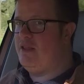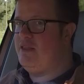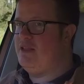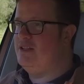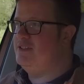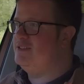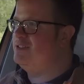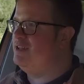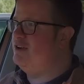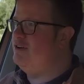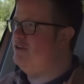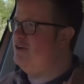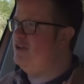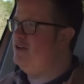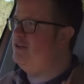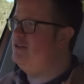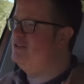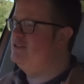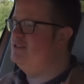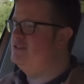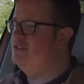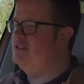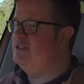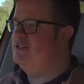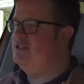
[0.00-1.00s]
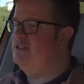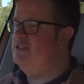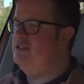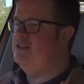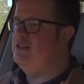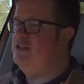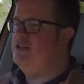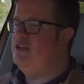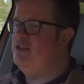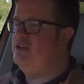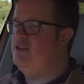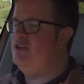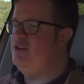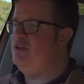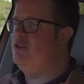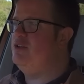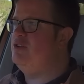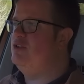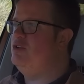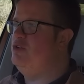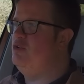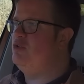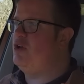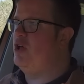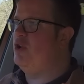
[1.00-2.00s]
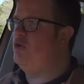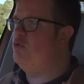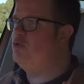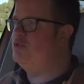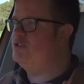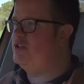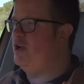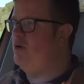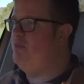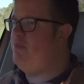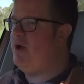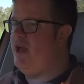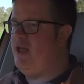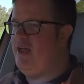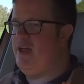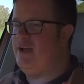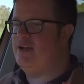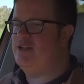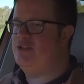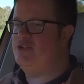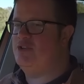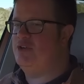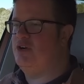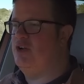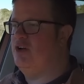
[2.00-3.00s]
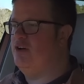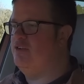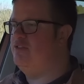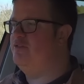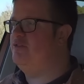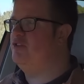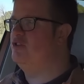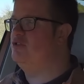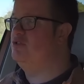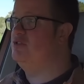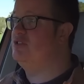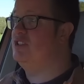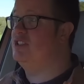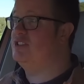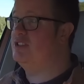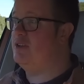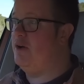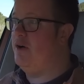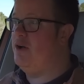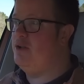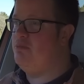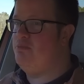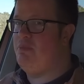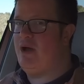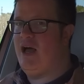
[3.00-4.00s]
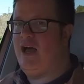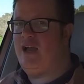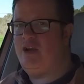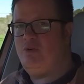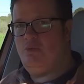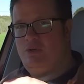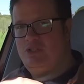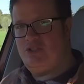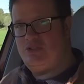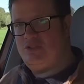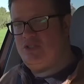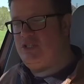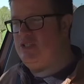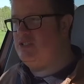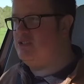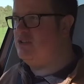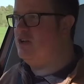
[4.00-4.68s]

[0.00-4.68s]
the interior, you can also pay extra for a design pack, which this